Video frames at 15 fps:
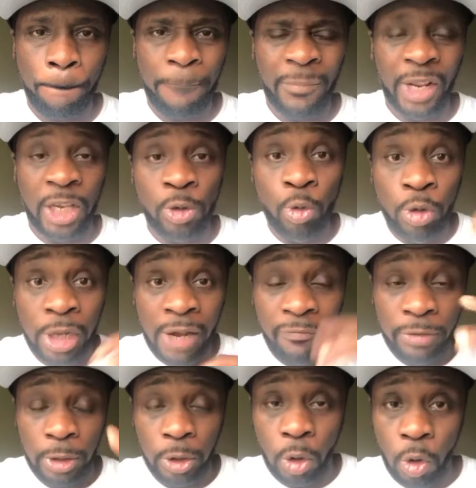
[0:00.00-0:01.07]
And you love
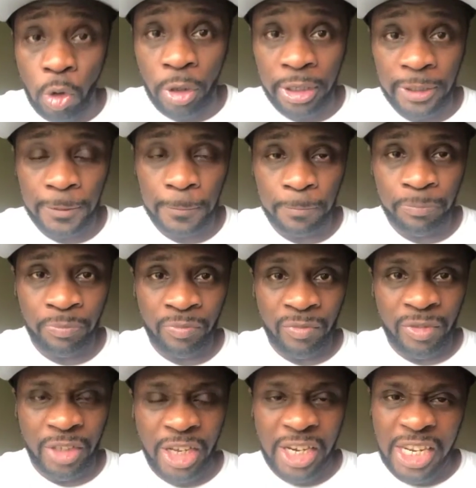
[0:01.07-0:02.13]
the Lord.
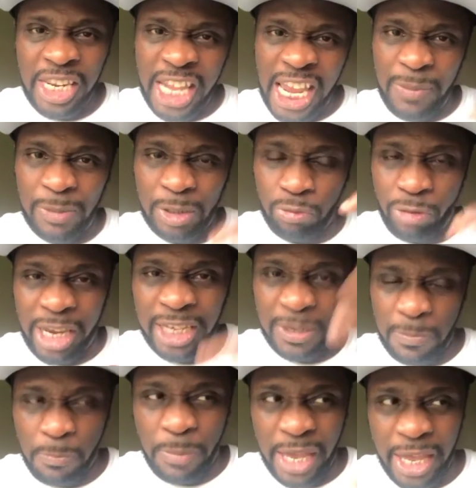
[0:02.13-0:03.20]
Your name is
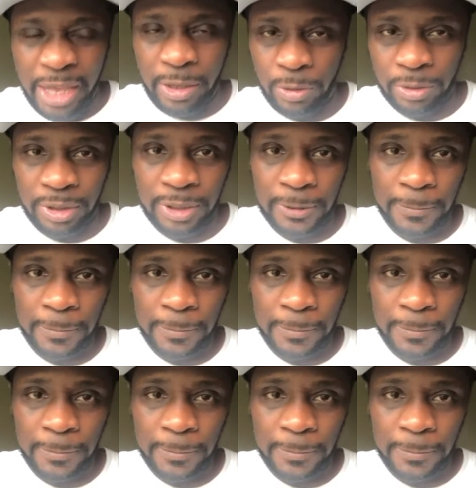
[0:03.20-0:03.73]
ringing bells.